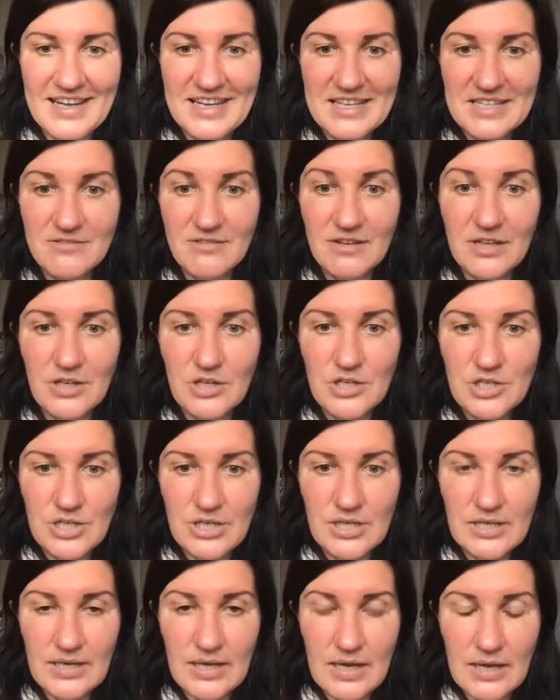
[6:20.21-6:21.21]

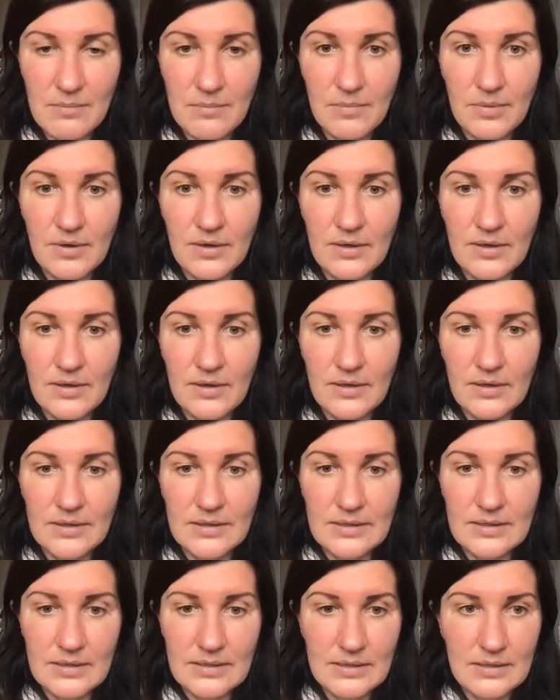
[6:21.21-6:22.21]
Strategy number
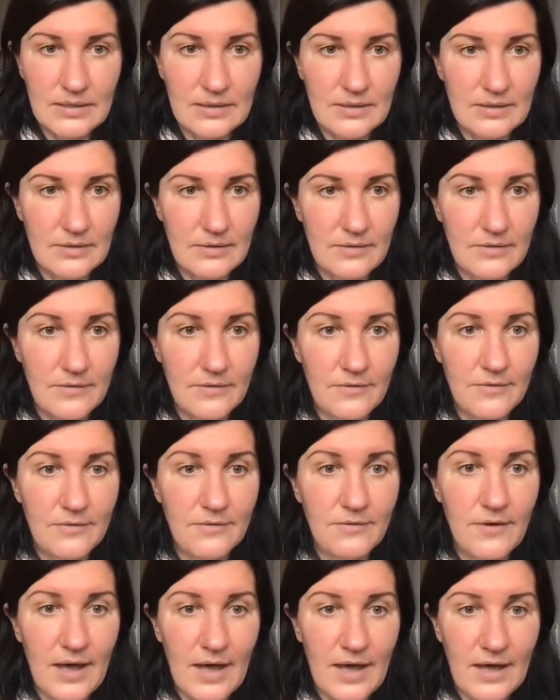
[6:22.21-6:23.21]

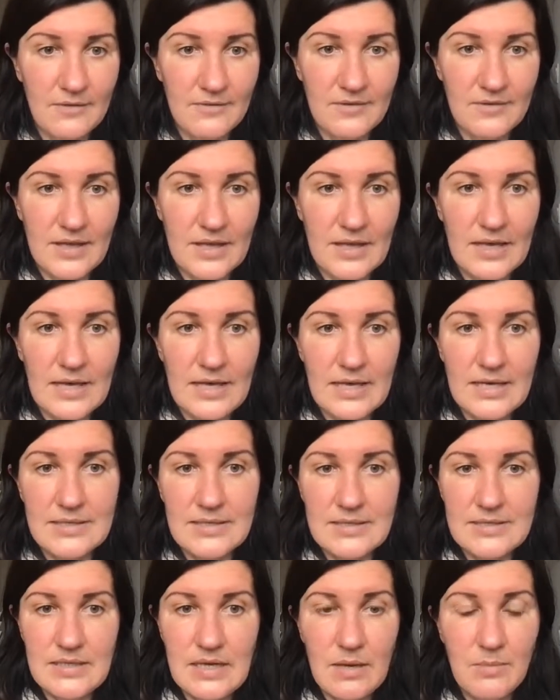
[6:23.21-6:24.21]
5 is
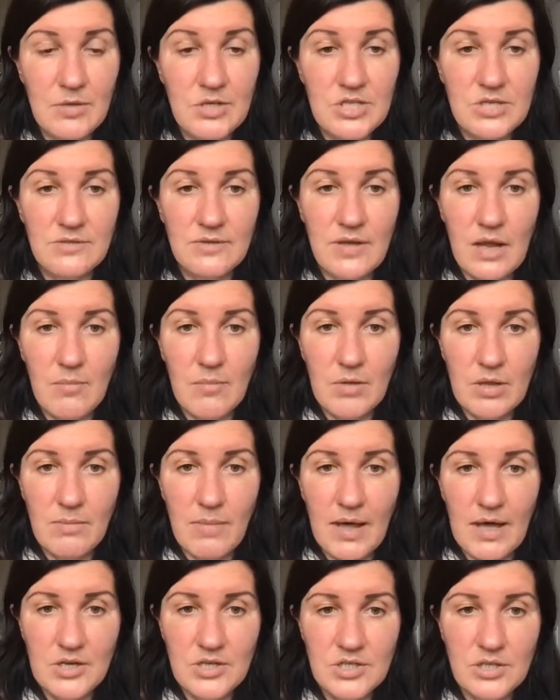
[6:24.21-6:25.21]
establish a family
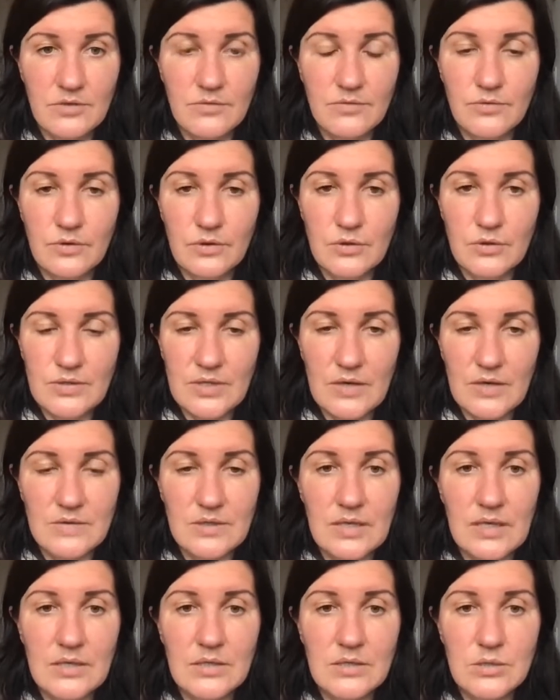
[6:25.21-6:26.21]
budget for
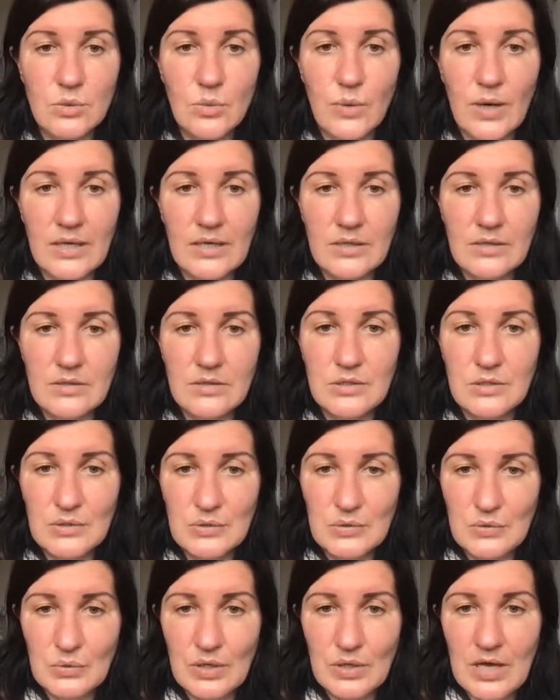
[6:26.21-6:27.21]

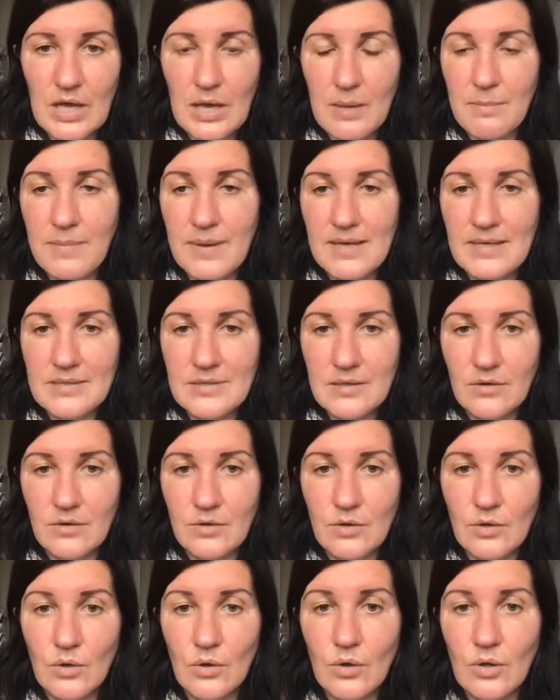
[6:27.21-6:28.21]
2022 based on
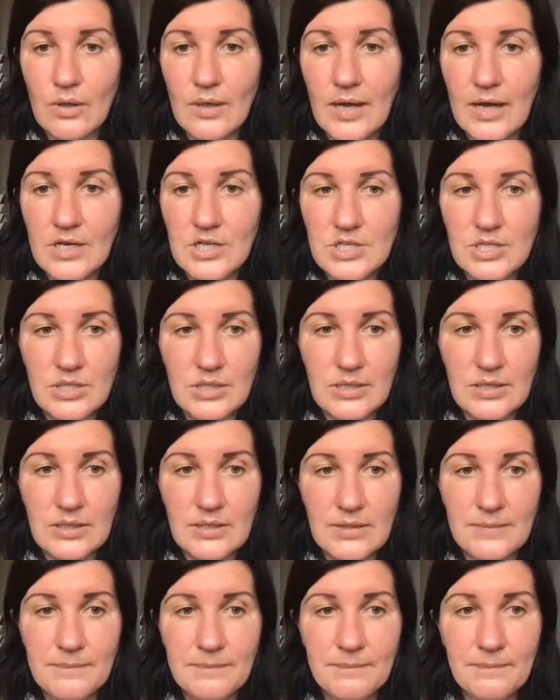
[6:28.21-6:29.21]
your large
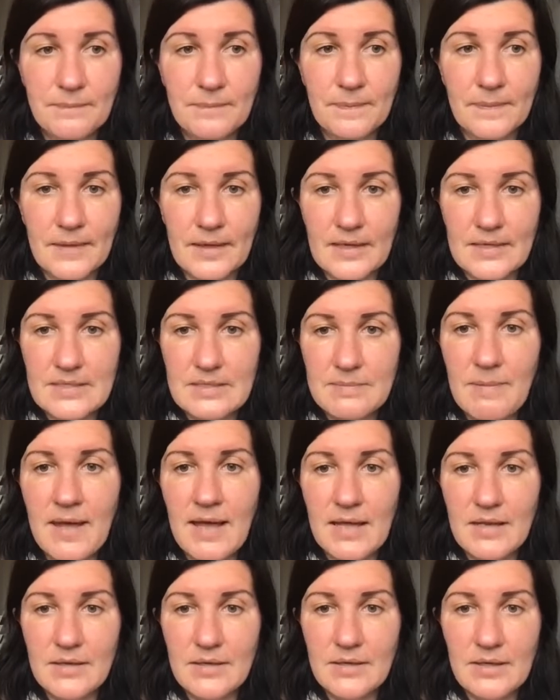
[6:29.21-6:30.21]

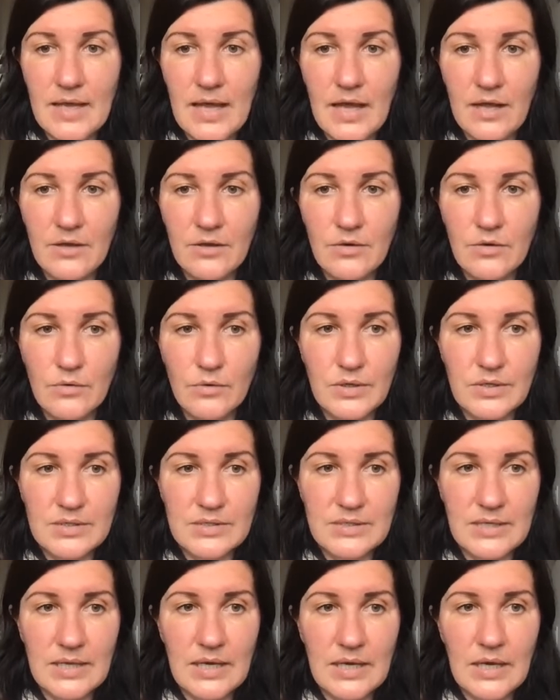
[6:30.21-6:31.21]
spending
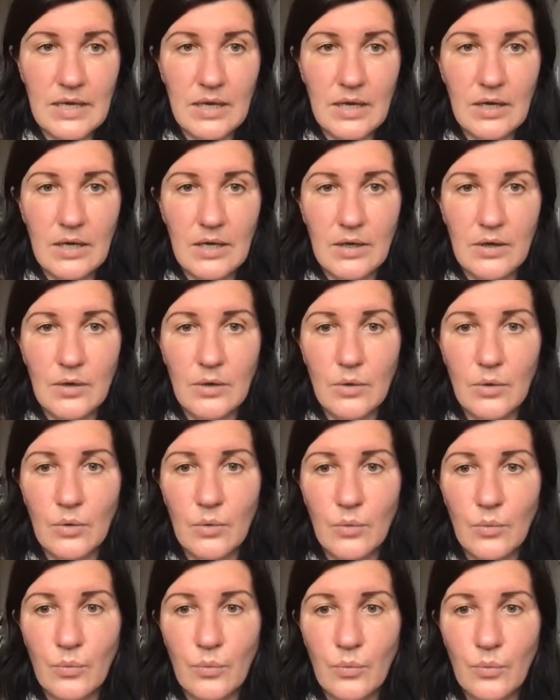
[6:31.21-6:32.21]
categories,
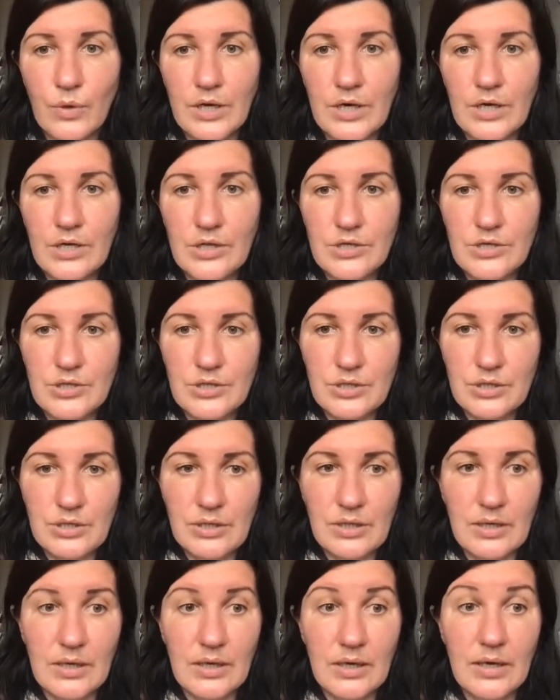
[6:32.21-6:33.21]
which
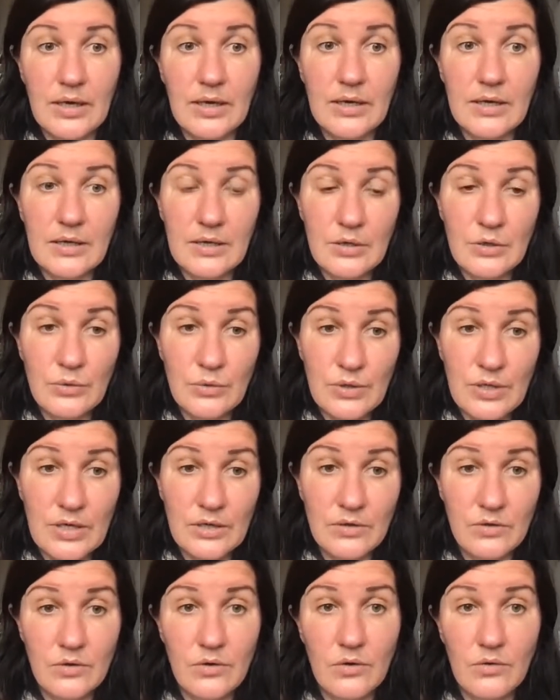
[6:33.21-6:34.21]
are
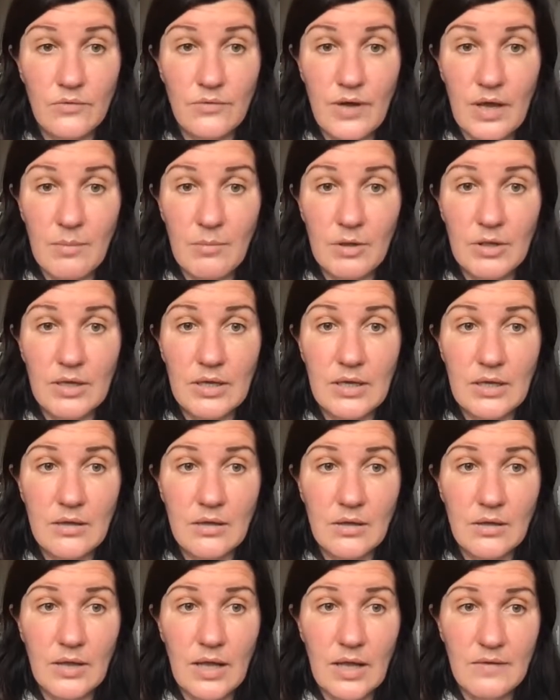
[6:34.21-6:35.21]
unique to your family
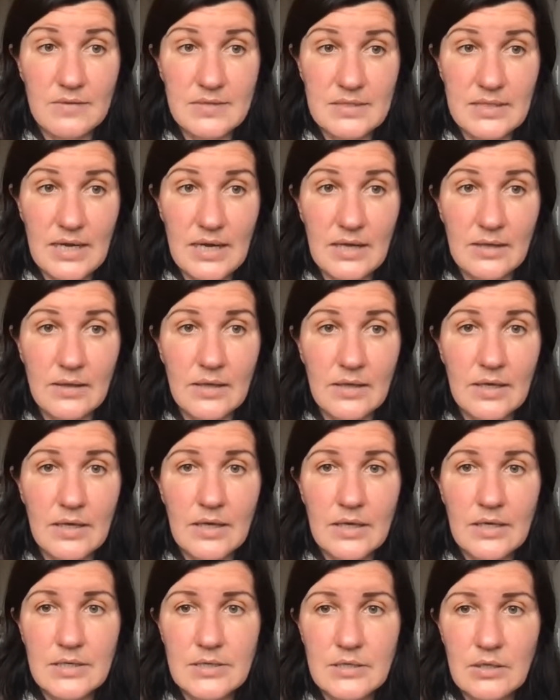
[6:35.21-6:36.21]
lifestyle.
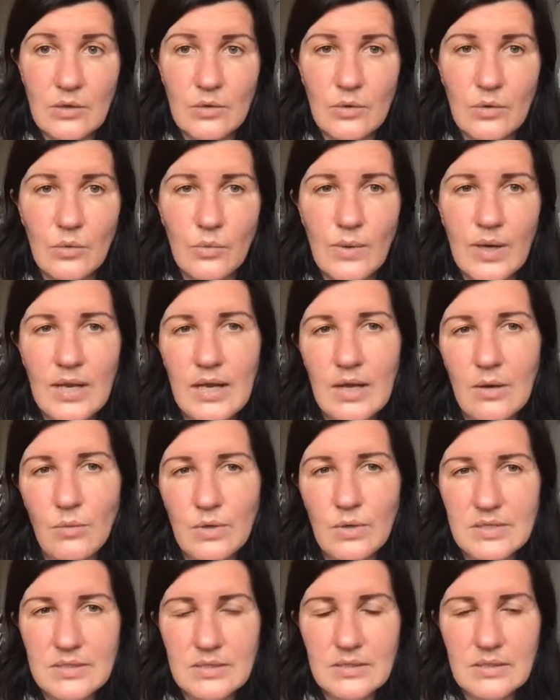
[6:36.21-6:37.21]
So when I
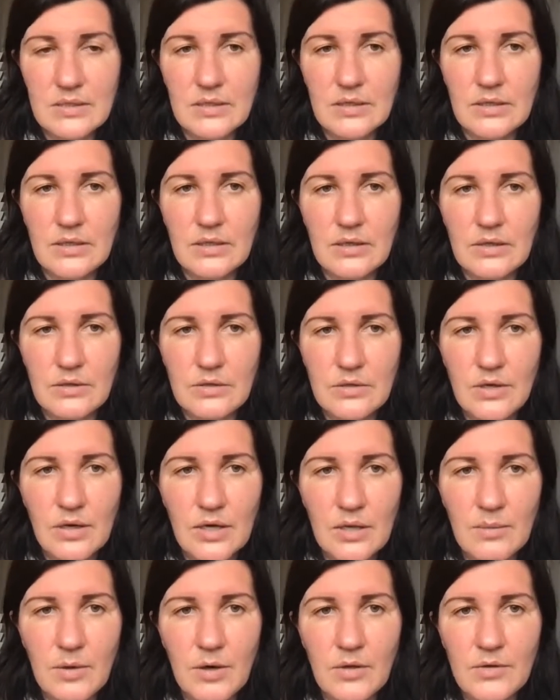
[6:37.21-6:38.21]
was
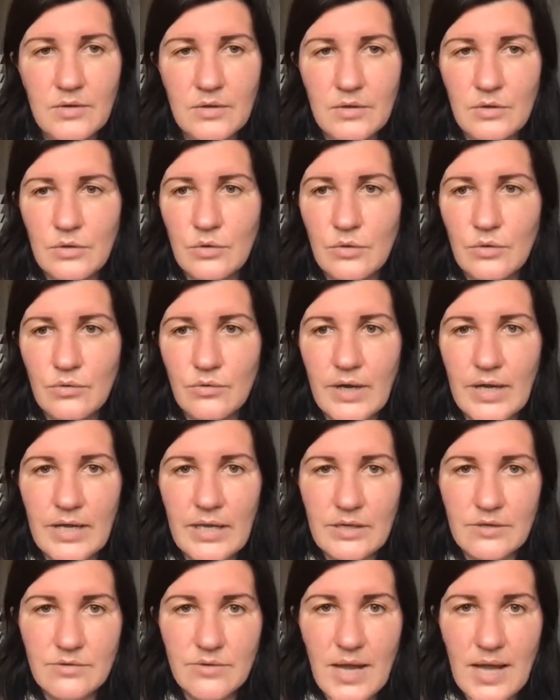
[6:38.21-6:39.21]
talking about you create
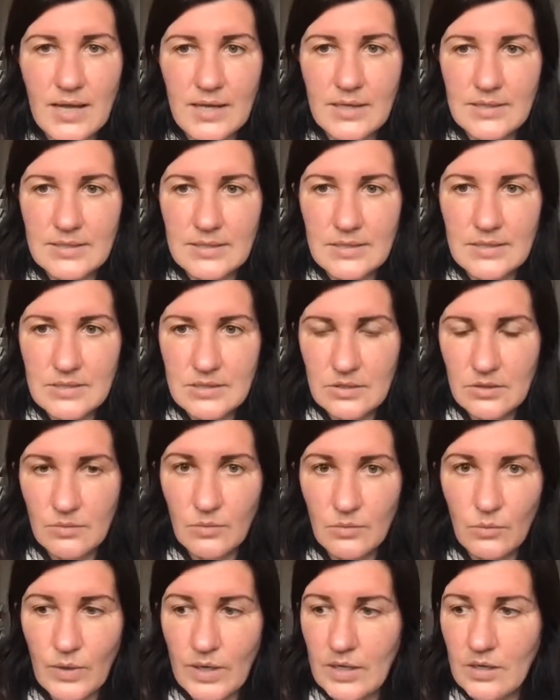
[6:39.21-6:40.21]
a tracking
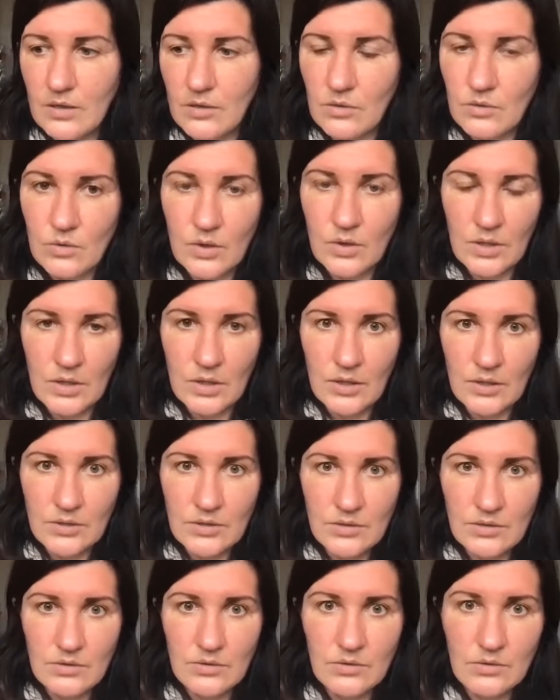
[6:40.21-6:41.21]
system, when you
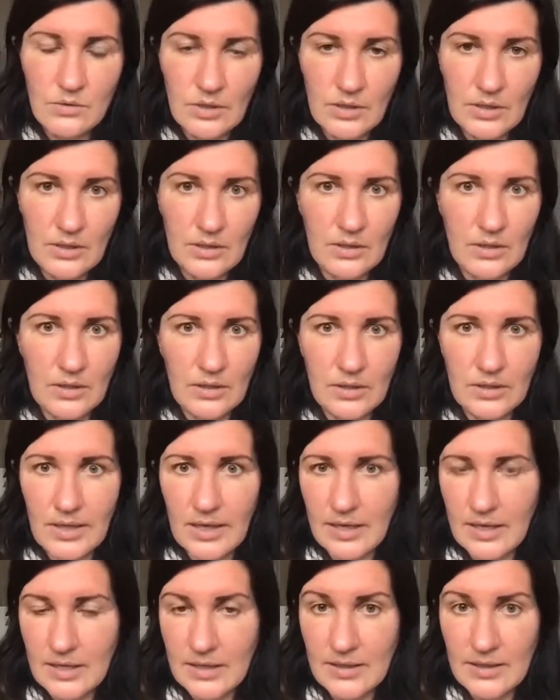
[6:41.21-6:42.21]
do
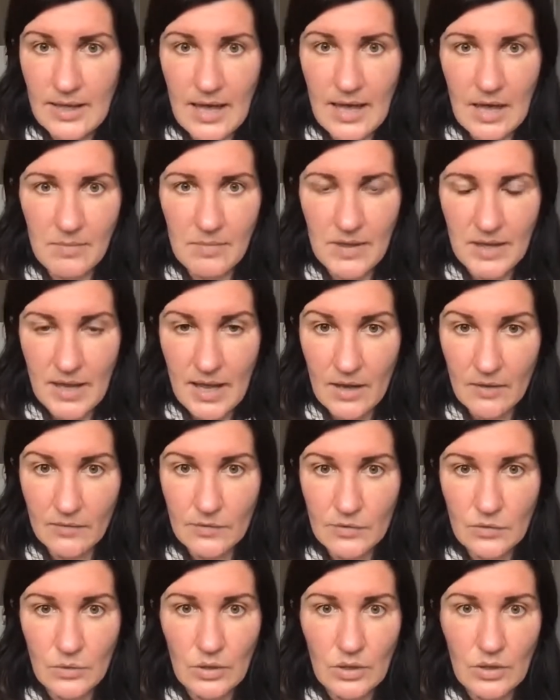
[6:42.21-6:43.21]
like in the app, like I would
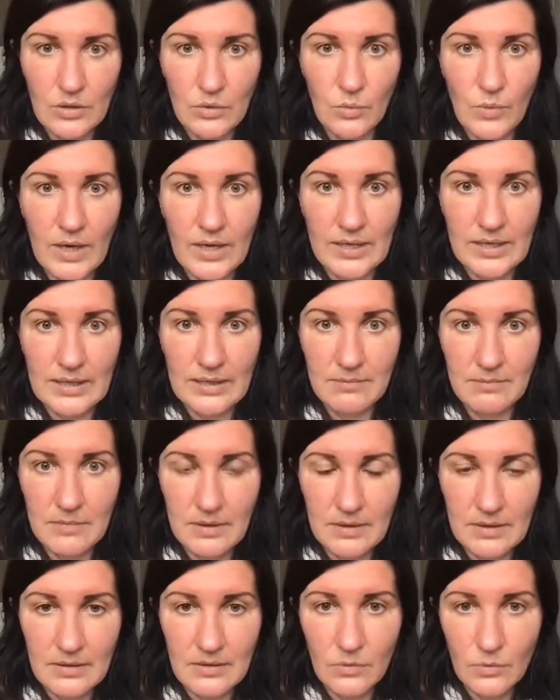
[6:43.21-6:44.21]
do in
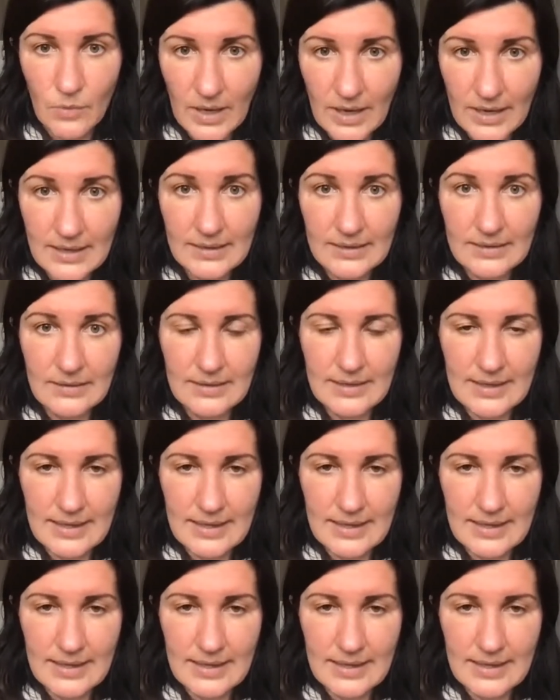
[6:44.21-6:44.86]
YNAB